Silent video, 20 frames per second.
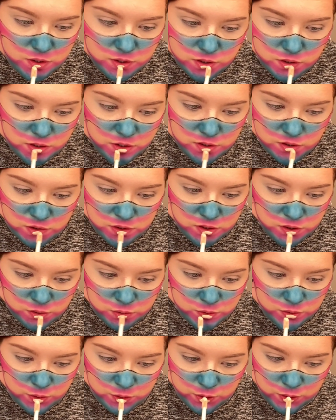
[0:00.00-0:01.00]
Doesn't have
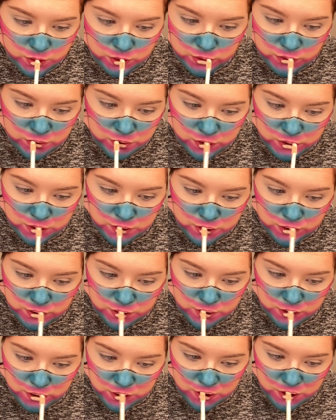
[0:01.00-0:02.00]
to be perfect,
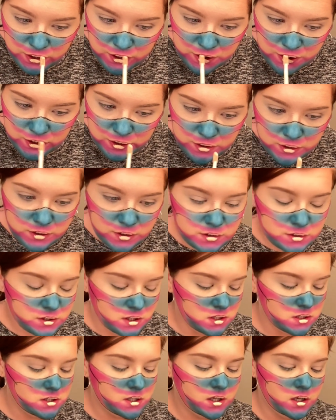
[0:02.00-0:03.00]

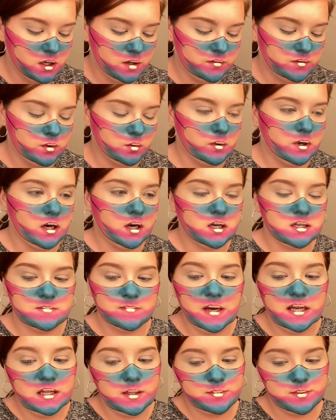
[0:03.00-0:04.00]
just enough to wear, because
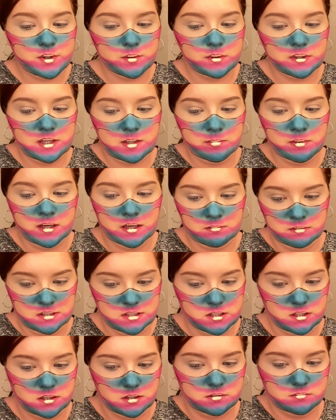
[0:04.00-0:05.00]
my lips are really
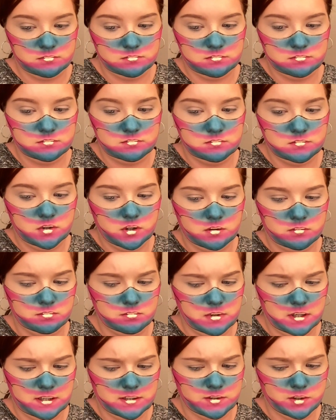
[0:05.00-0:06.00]
pigmented. Perfect.
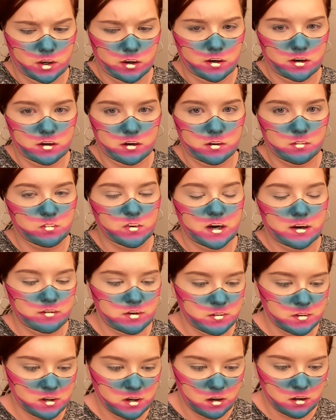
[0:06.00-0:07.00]
Or like dark, or whatever
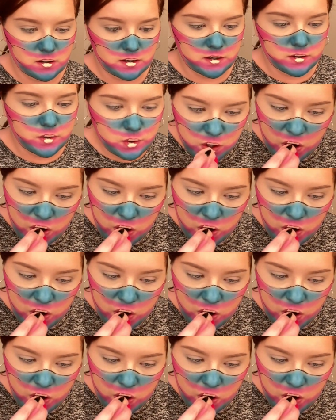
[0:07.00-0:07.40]
you wanna call it.